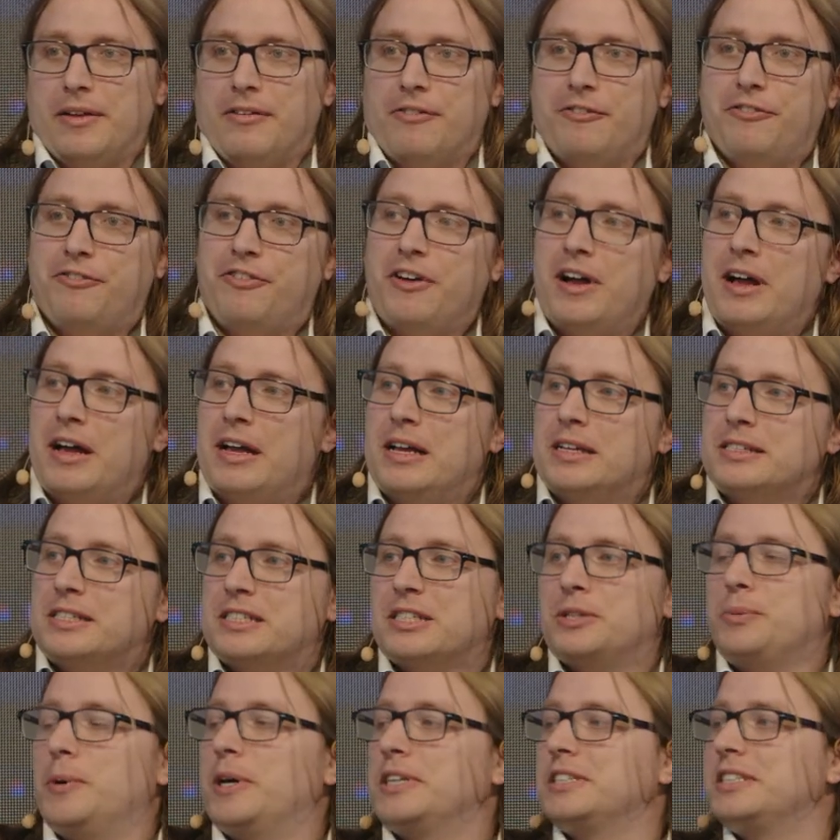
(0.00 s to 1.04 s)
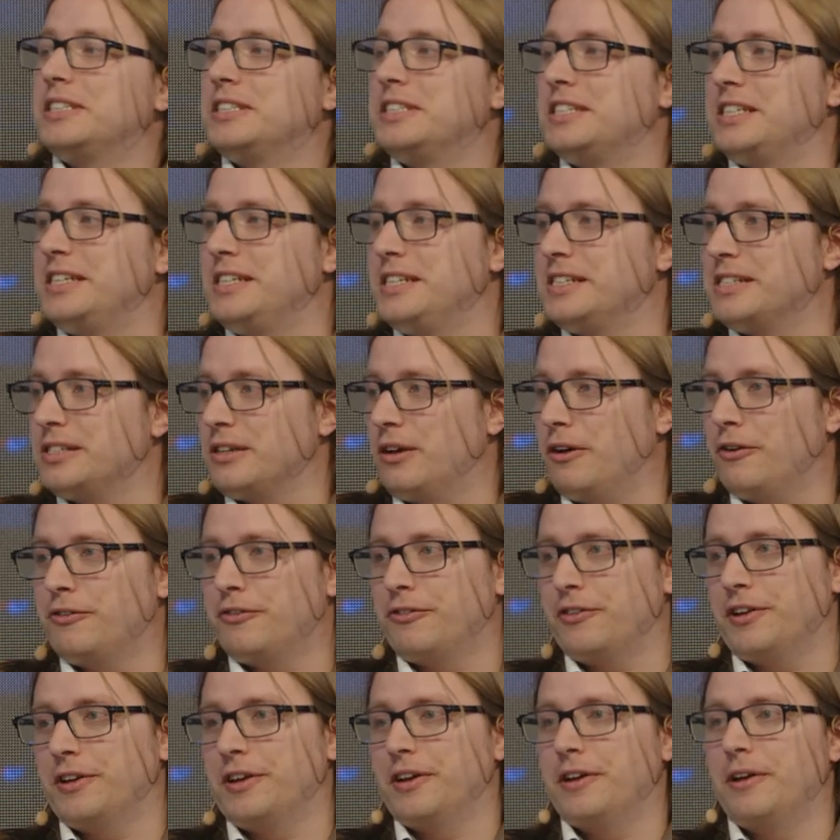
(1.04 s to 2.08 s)
vast quantities of
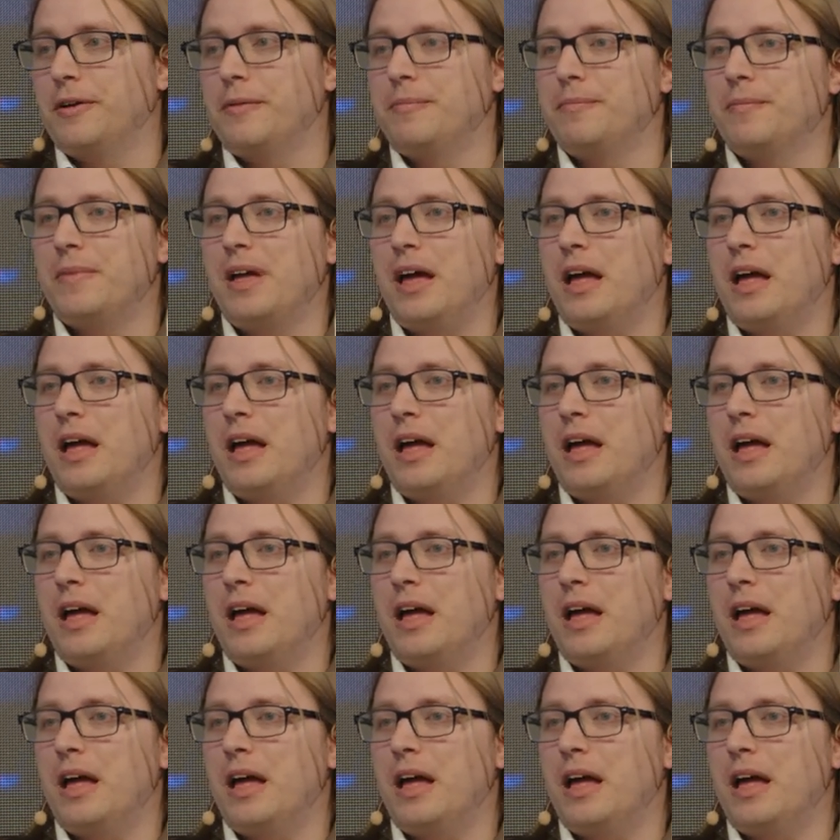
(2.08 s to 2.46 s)
um,